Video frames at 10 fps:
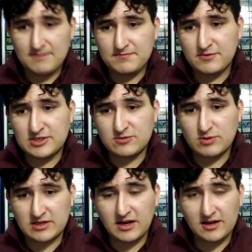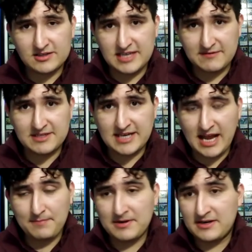which is what caused everything to
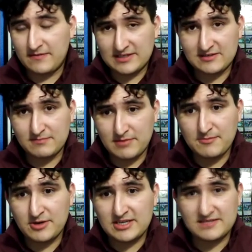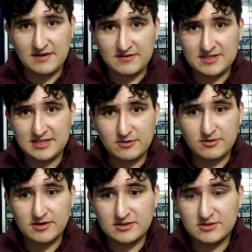happen and erased the memories of everything
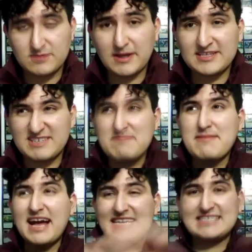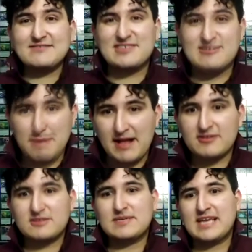going on. So there's probably this massive
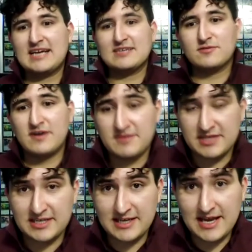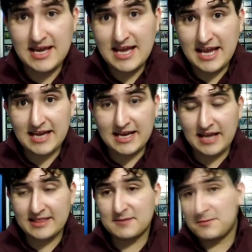spell that's been cast over everything. And I
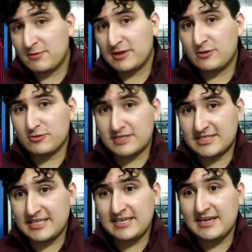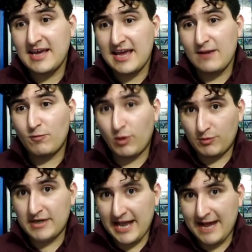think it'd be really cool to see what
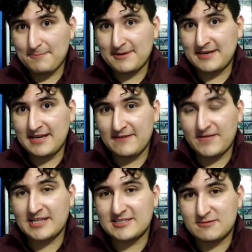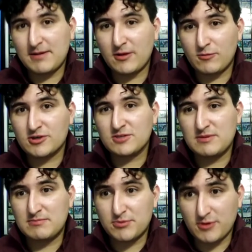would happen if that spell were to
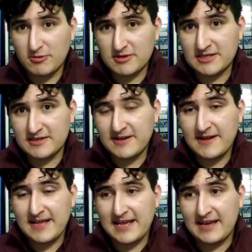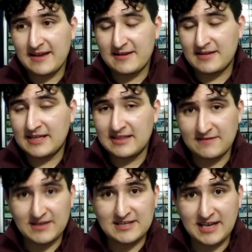be broken in the
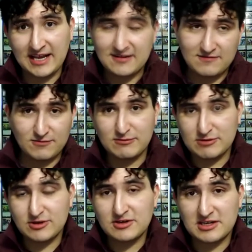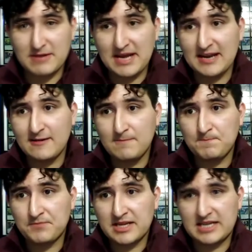event, like we return to Capenna,
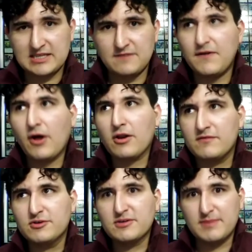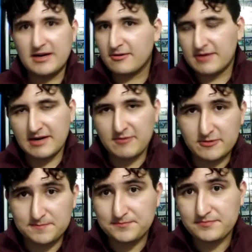like the fall of New Capenna or whatever.